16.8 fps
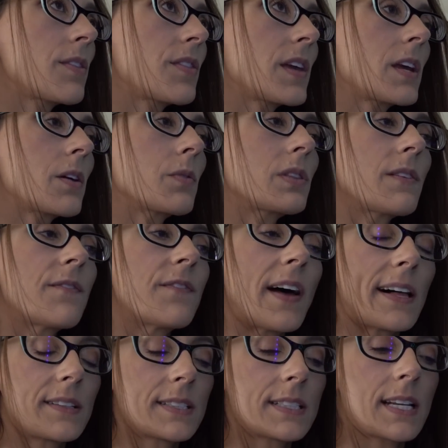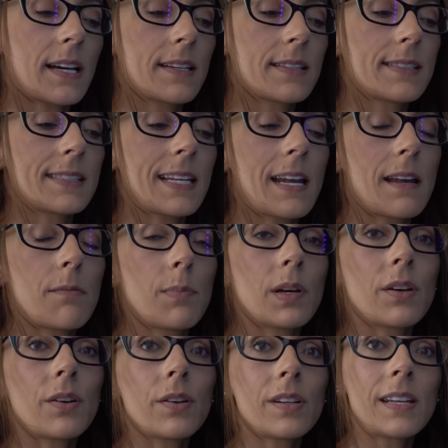thing with the Valentine's Day
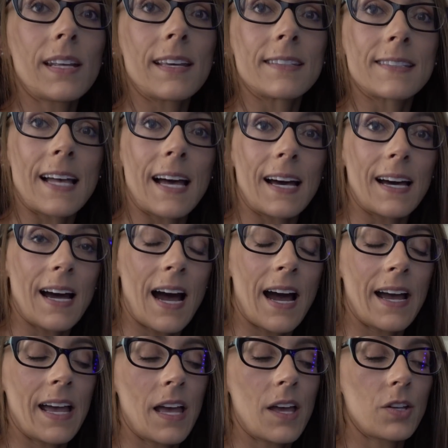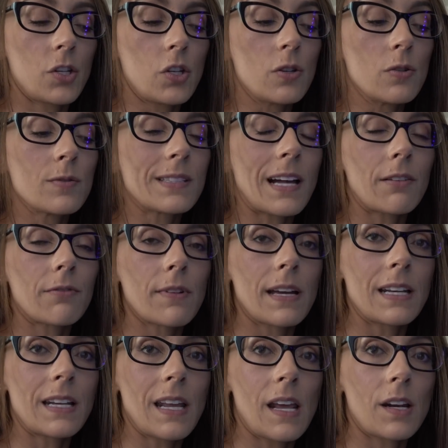build is that I had used that
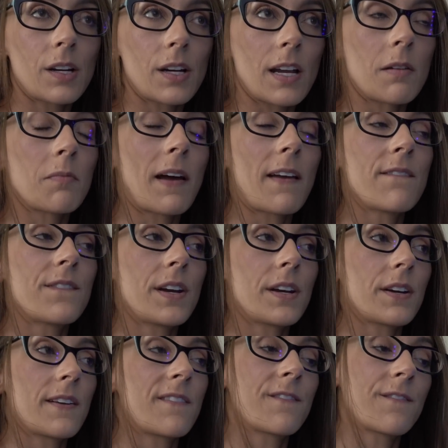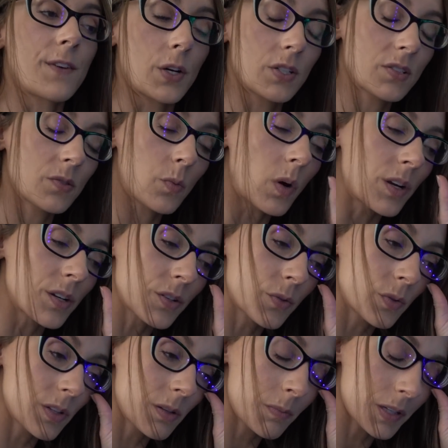radiator in my very first water
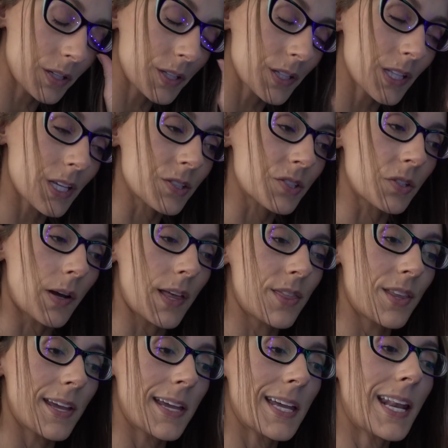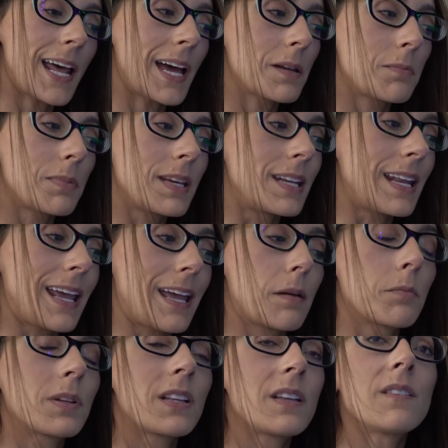cooling build, so I think it had been
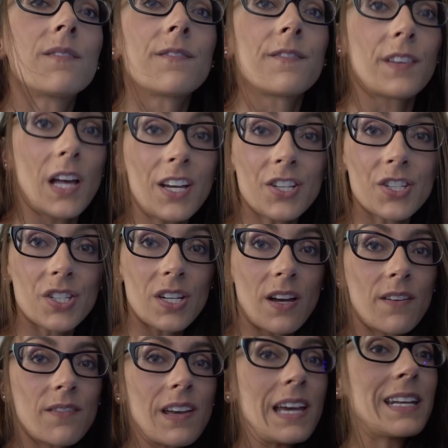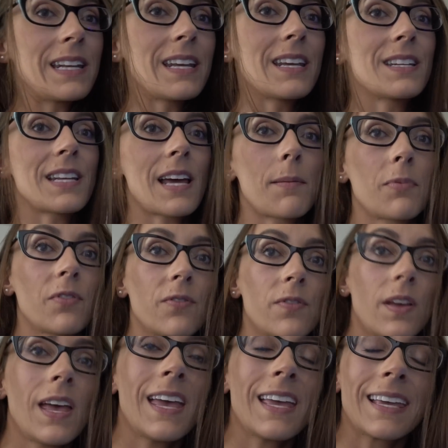amply flushed of any type
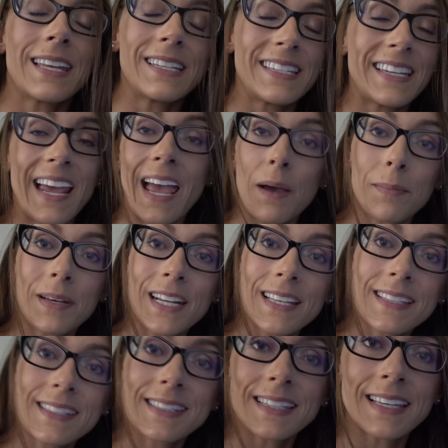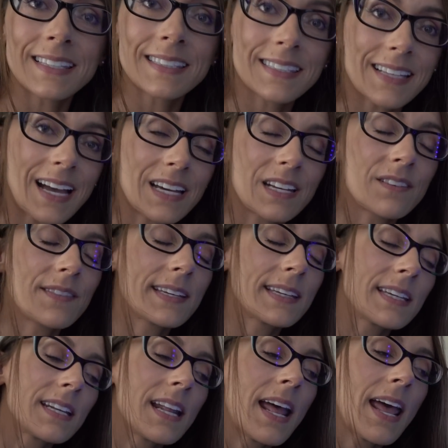of contaminants inside of
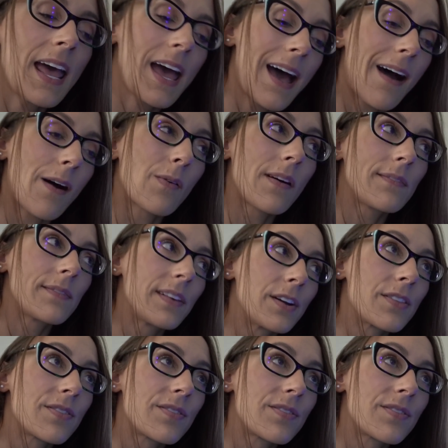it. However,